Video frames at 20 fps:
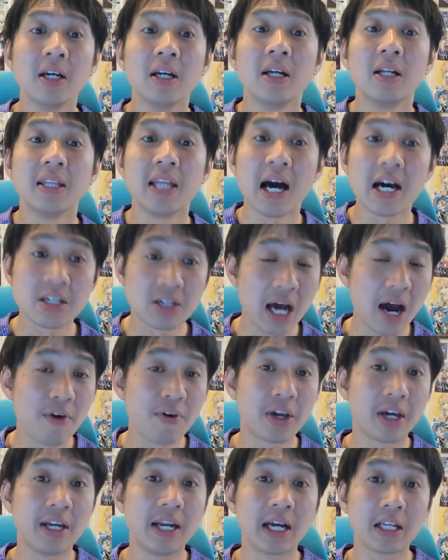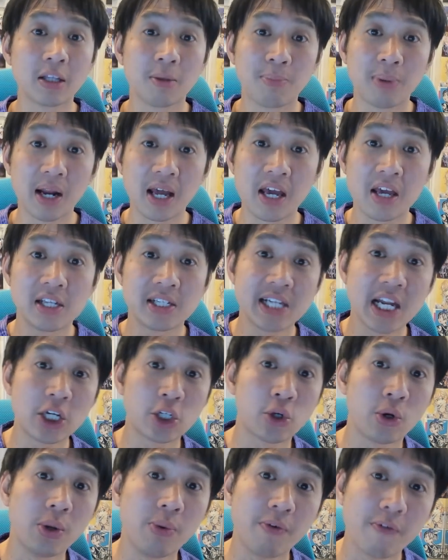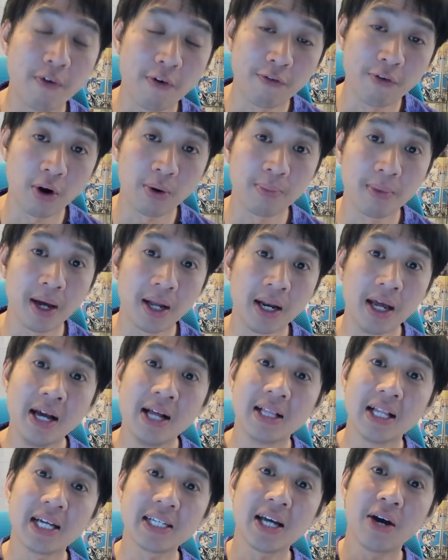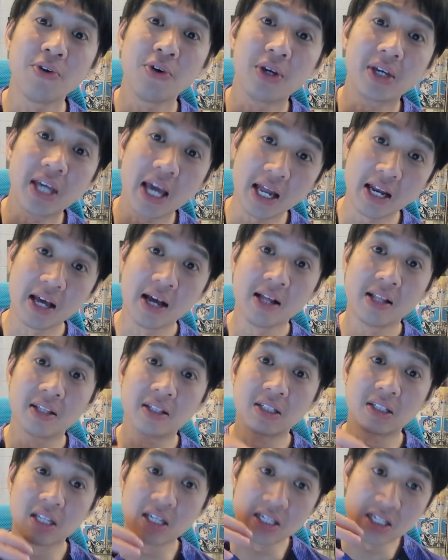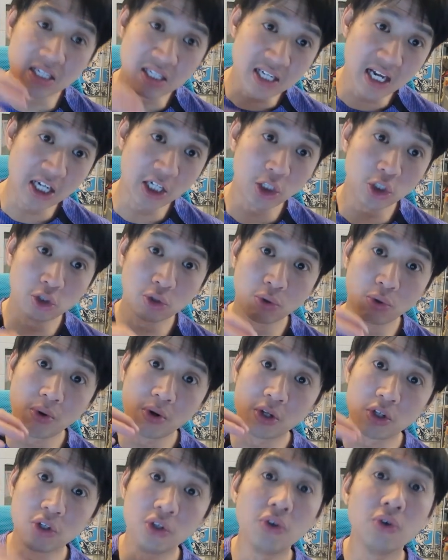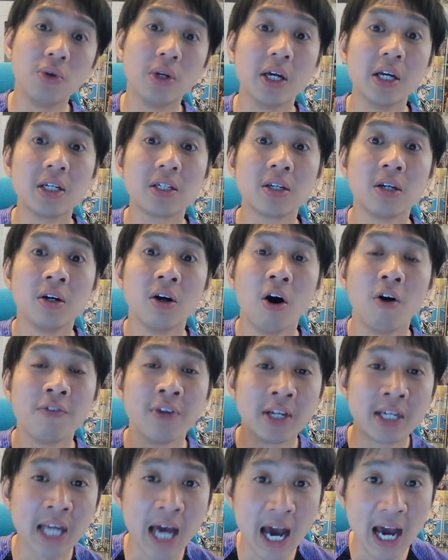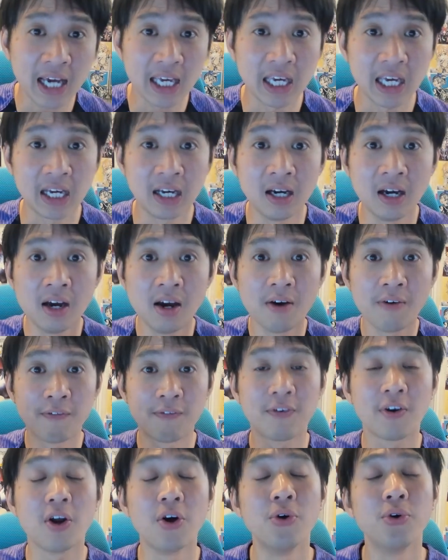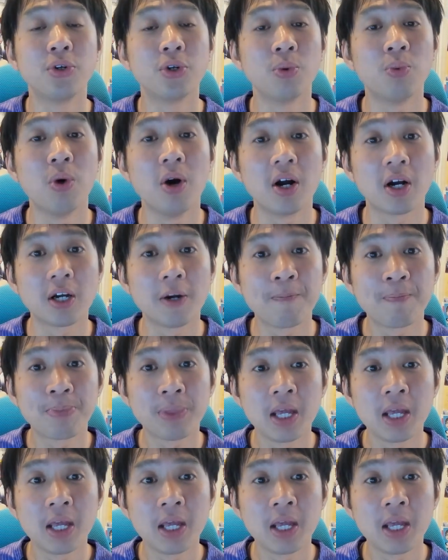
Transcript: That's how you connect the play centrally with a front man. That's how you get the central unit of the attacking flow to work.